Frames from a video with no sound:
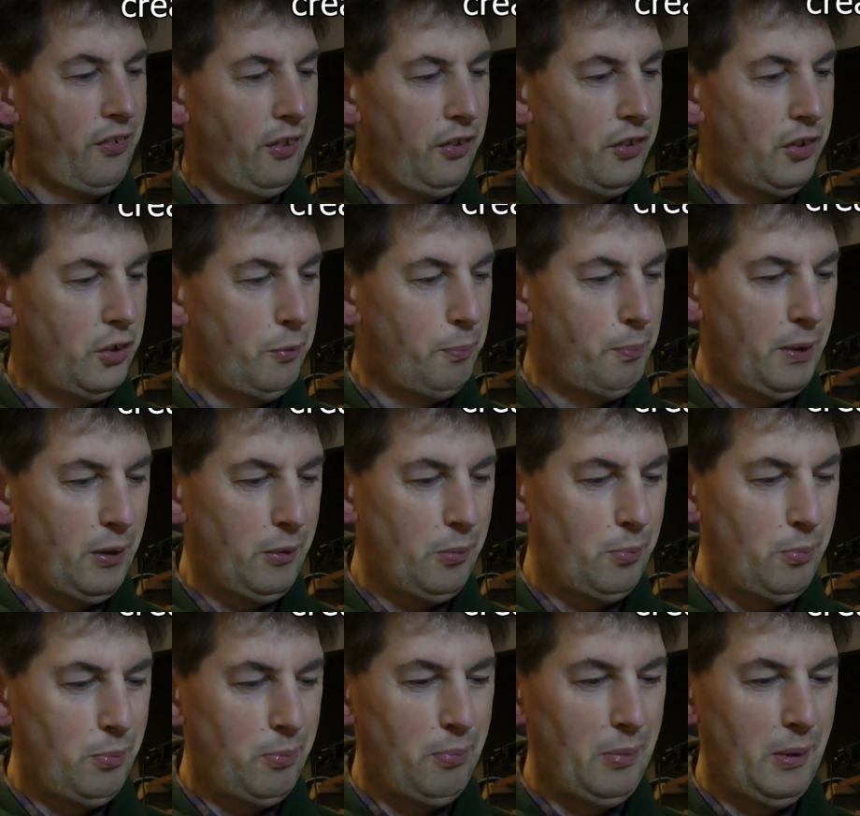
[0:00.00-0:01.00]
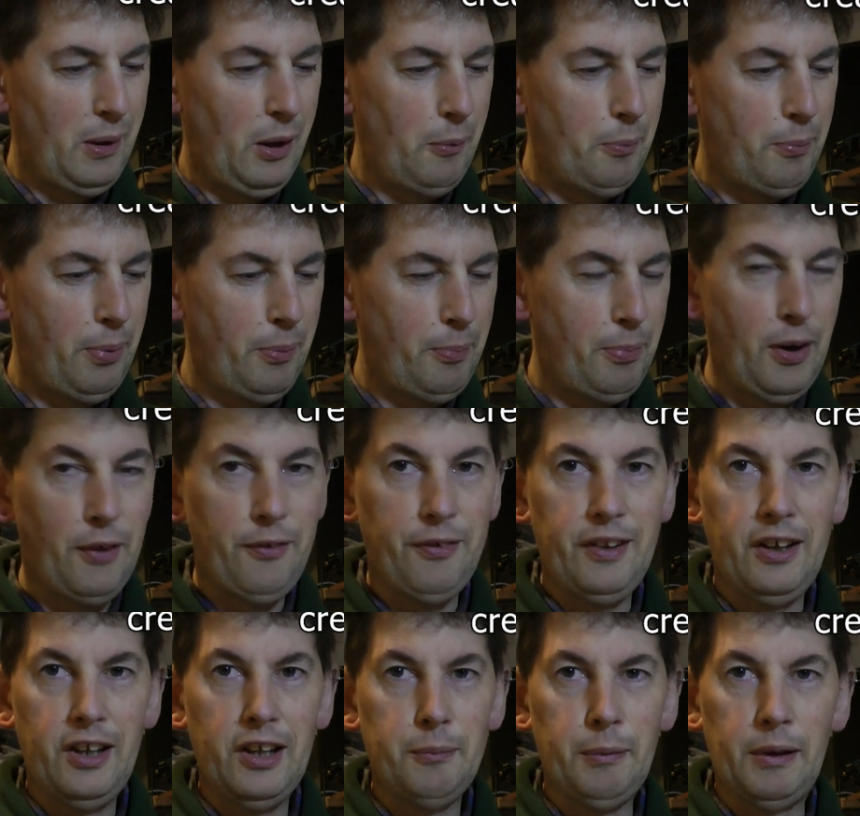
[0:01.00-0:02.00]
These should be up
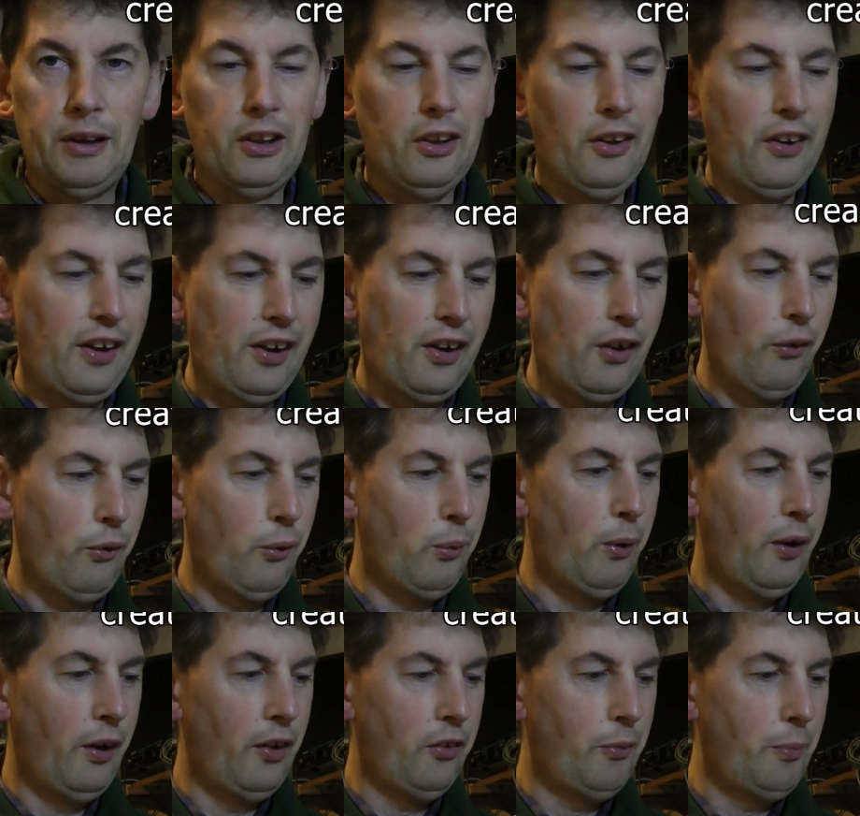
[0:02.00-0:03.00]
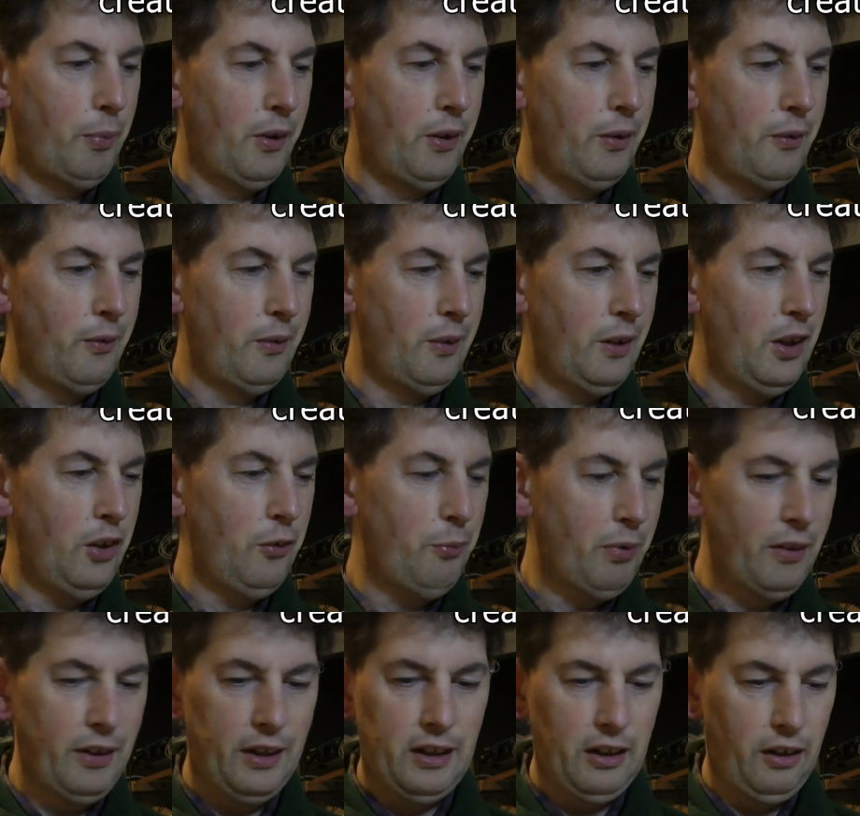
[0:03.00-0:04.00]
perfectly in the middle, and they're not quite, but it's
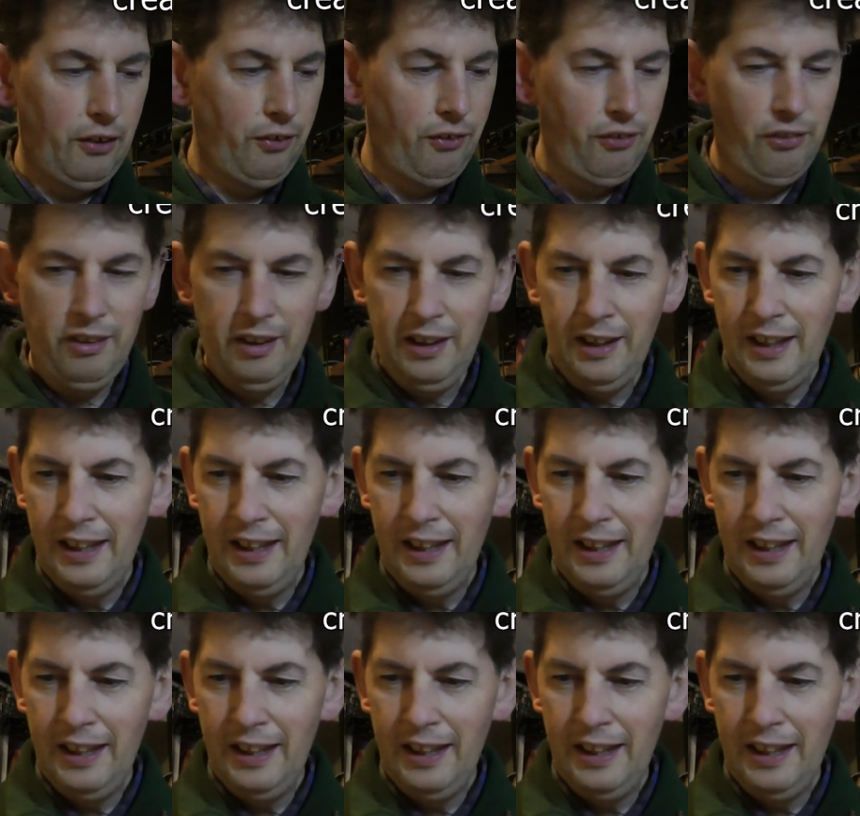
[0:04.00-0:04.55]
pretty close.